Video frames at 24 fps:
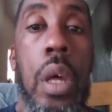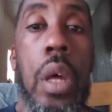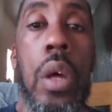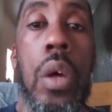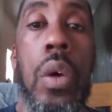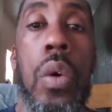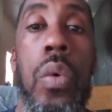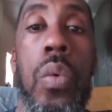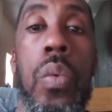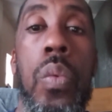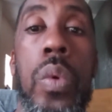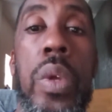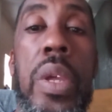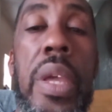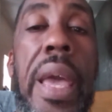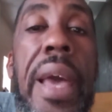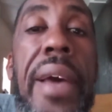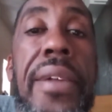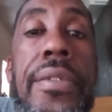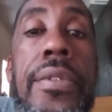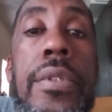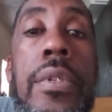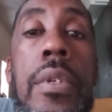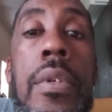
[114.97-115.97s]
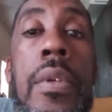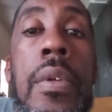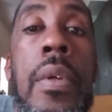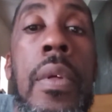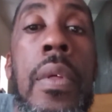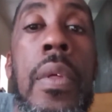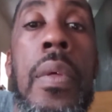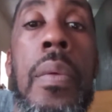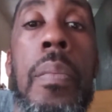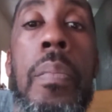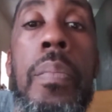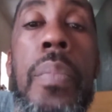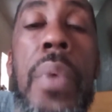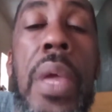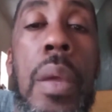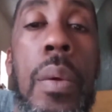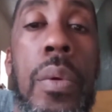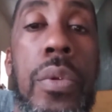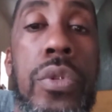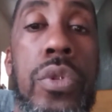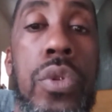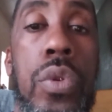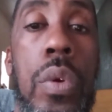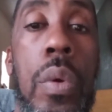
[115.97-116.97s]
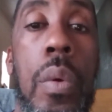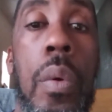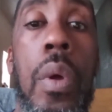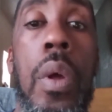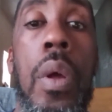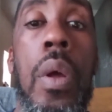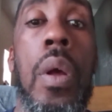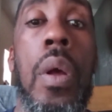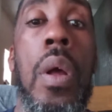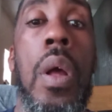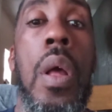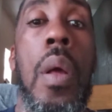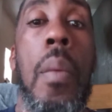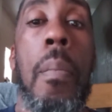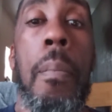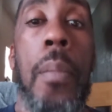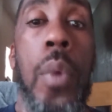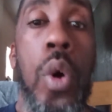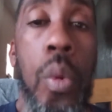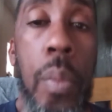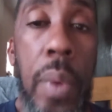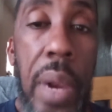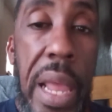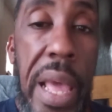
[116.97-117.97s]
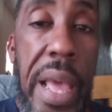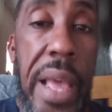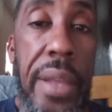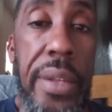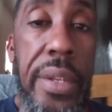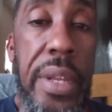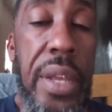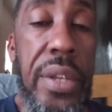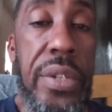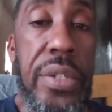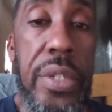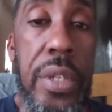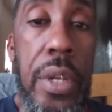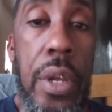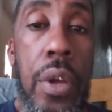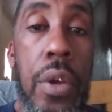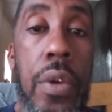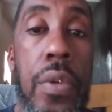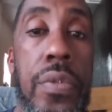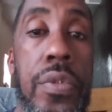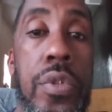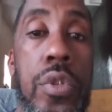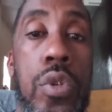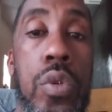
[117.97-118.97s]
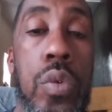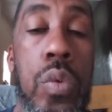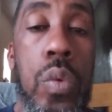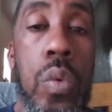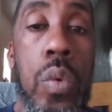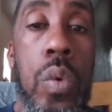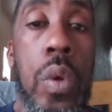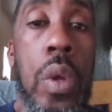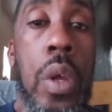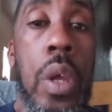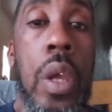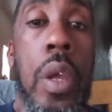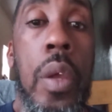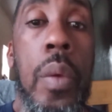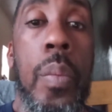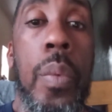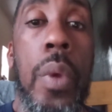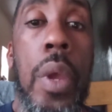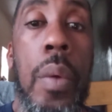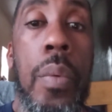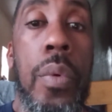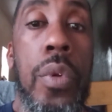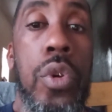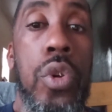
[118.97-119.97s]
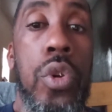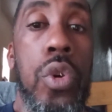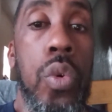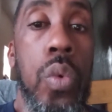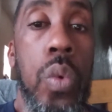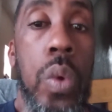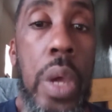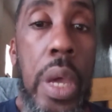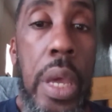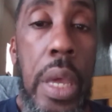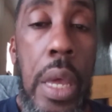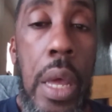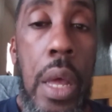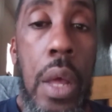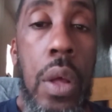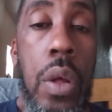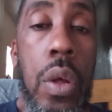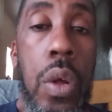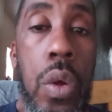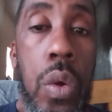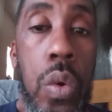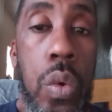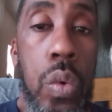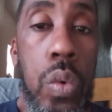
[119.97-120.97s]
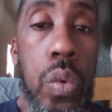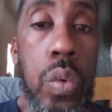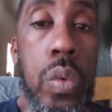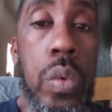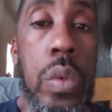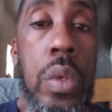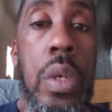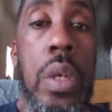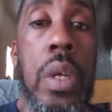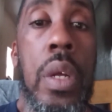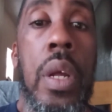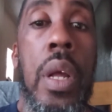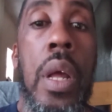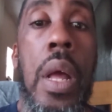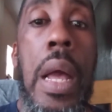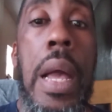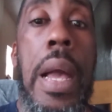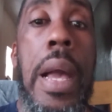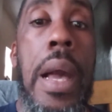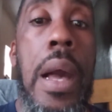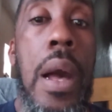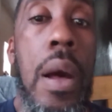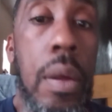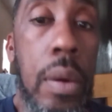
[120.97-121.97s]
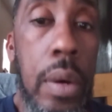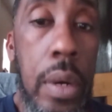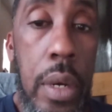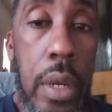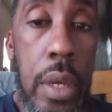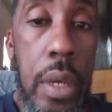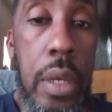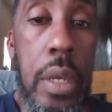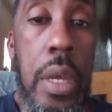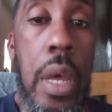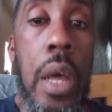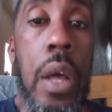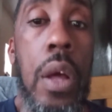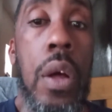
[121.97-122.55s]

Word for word: Uh, we have to be able to mobilize ourselves to be able to create our own outlook,